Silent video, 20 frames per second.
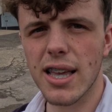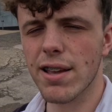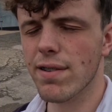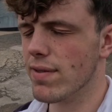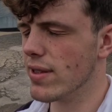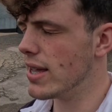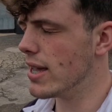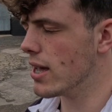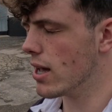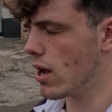
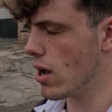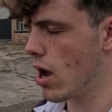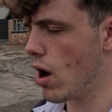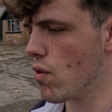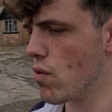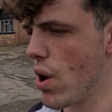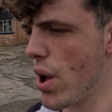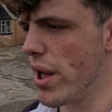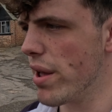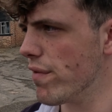safely
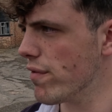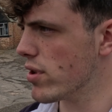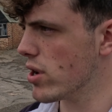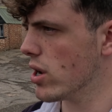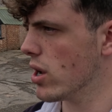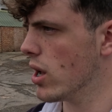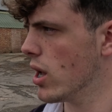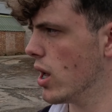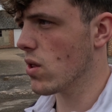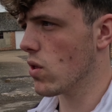arrived.
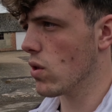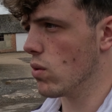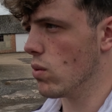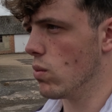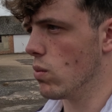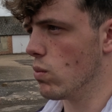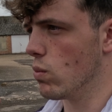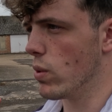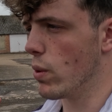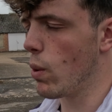
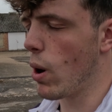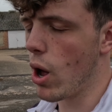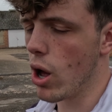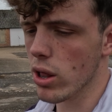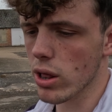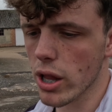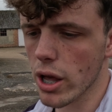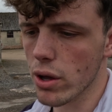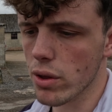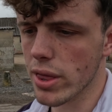We won't
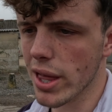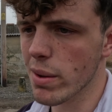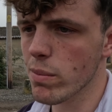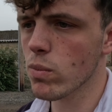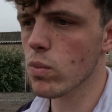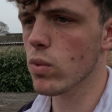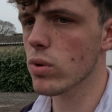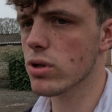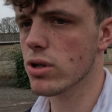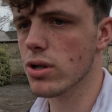unload
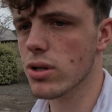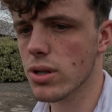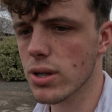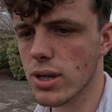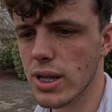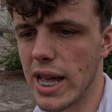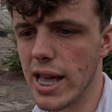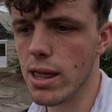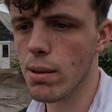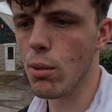them, we'll just
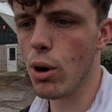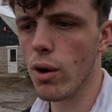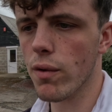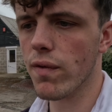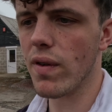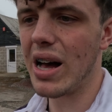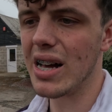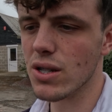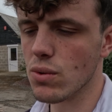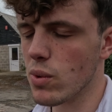take them off
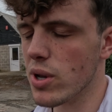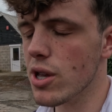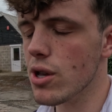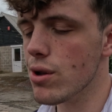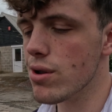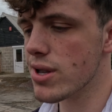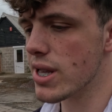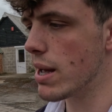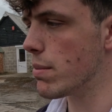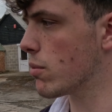as we
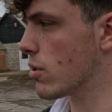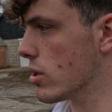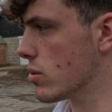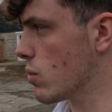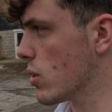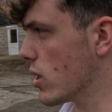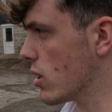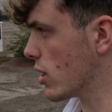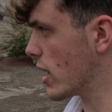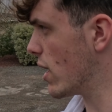use them because
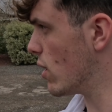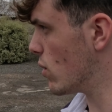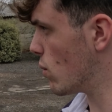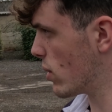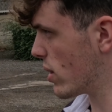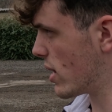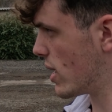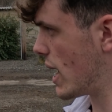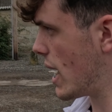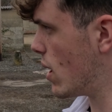we're going to get on
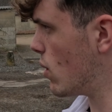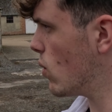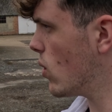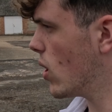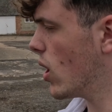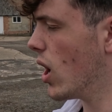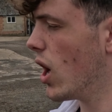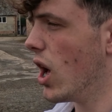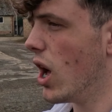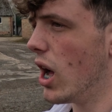it now.
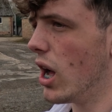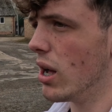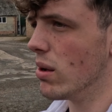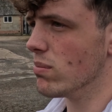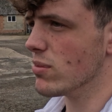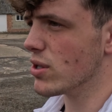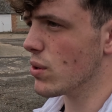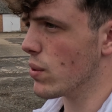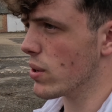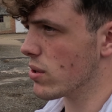
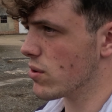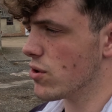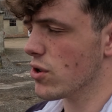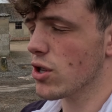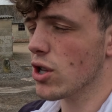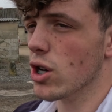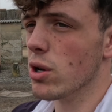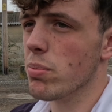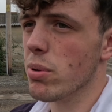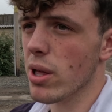So we're
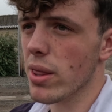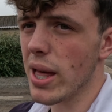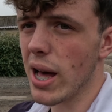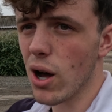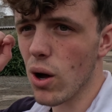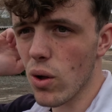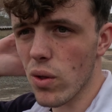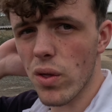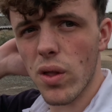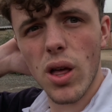just going to put
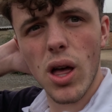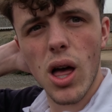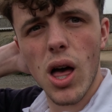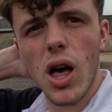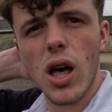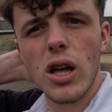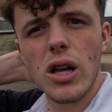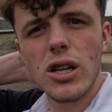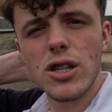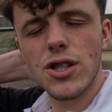that on.
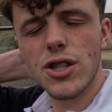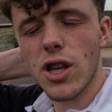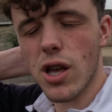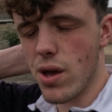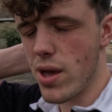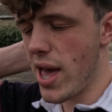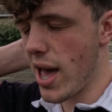So